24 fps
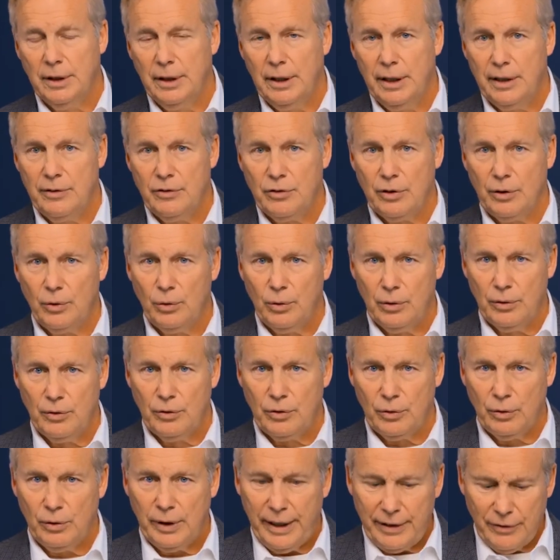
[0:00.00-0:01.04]
And so
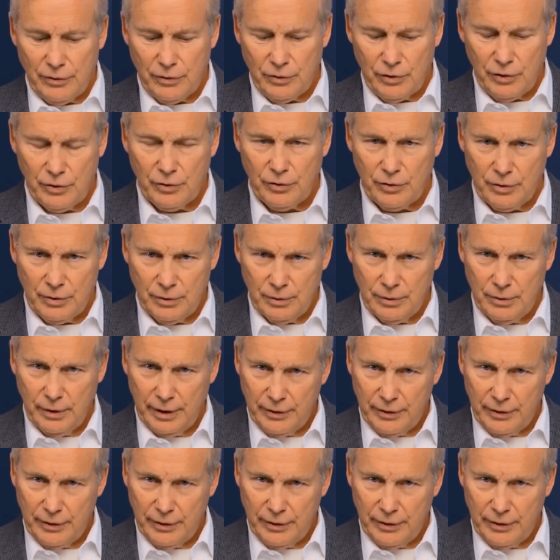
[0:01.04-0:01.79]
let's just